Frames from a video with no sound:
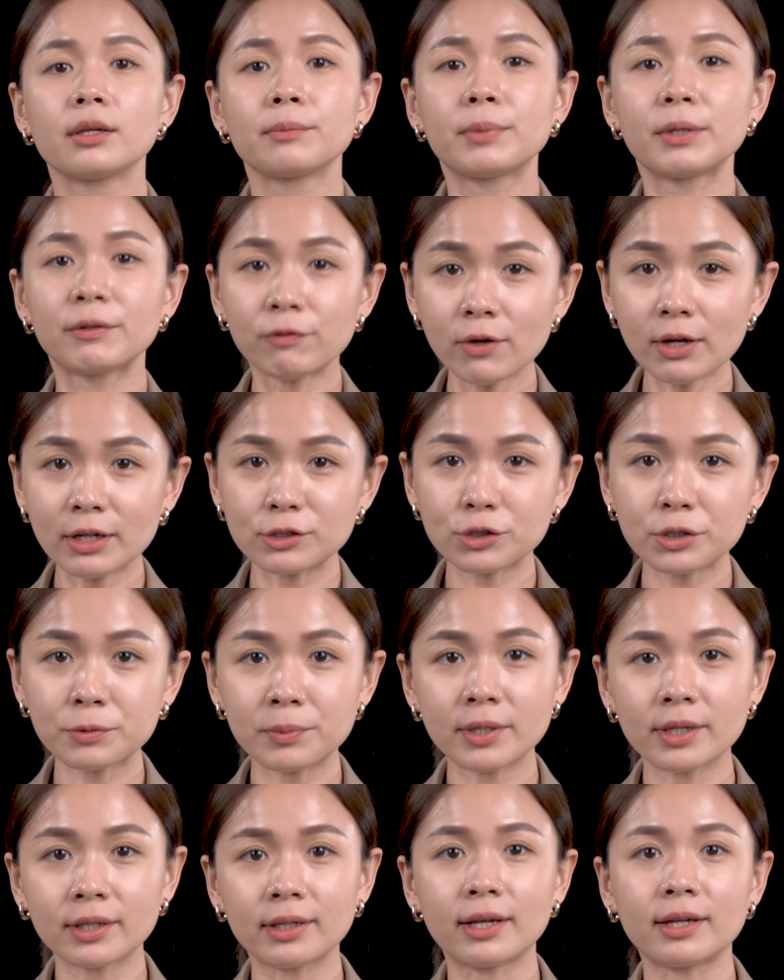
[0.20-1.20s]
Before I joined
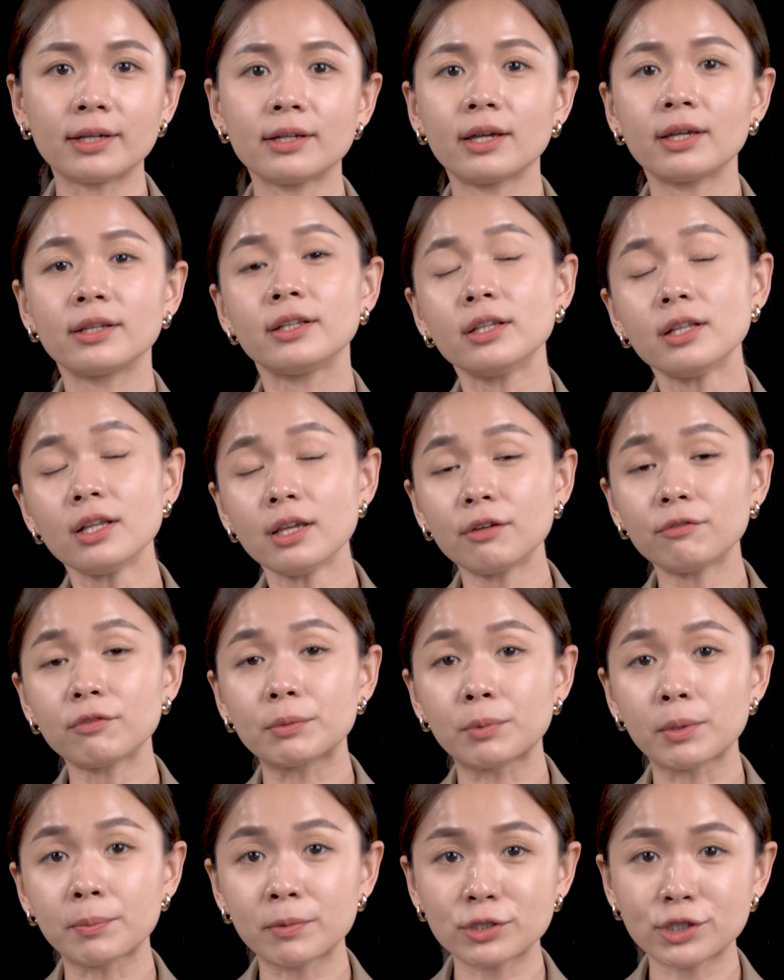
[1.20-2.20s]
BNI, I didn't have a
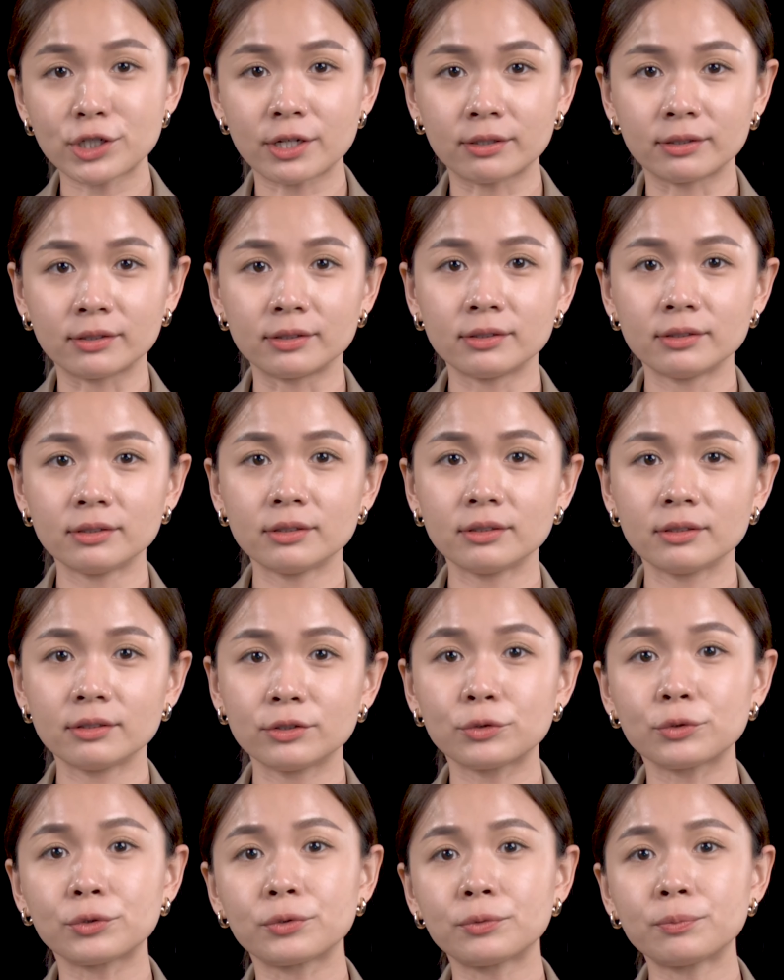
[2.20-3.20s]
proper channel
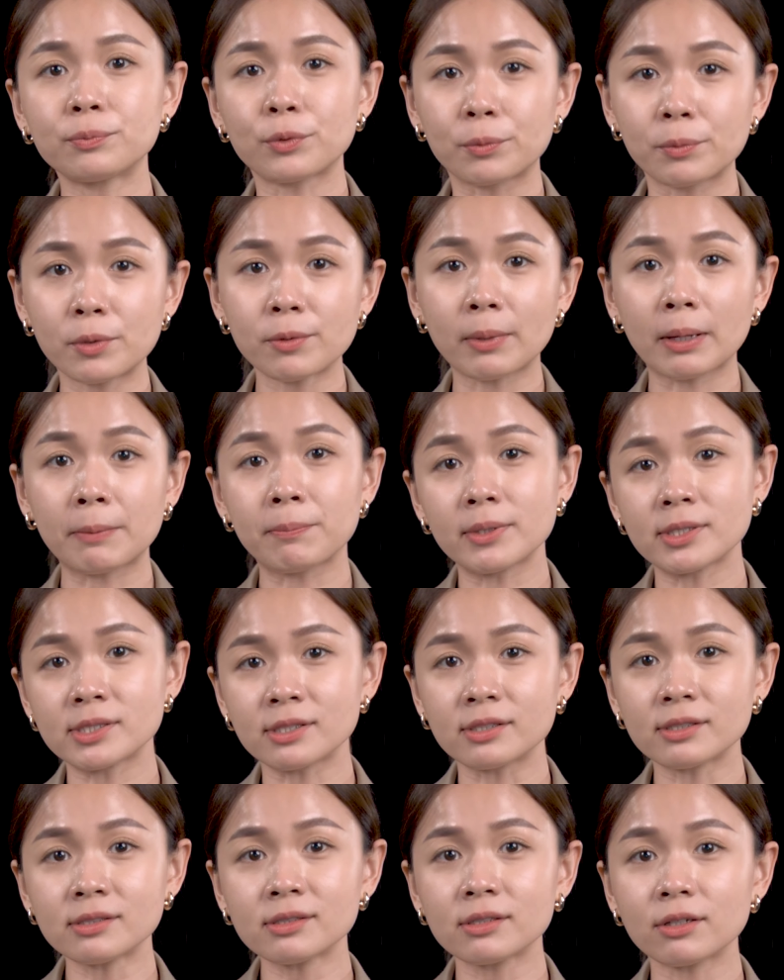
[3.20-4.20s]
to promote my
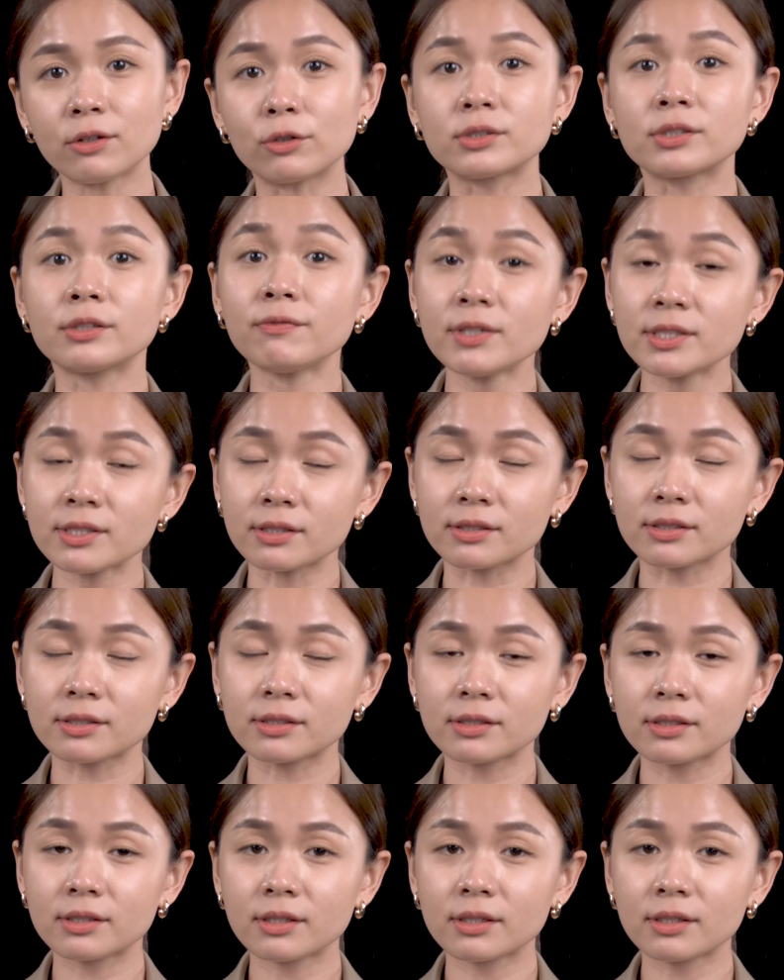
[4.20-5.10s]
business or services.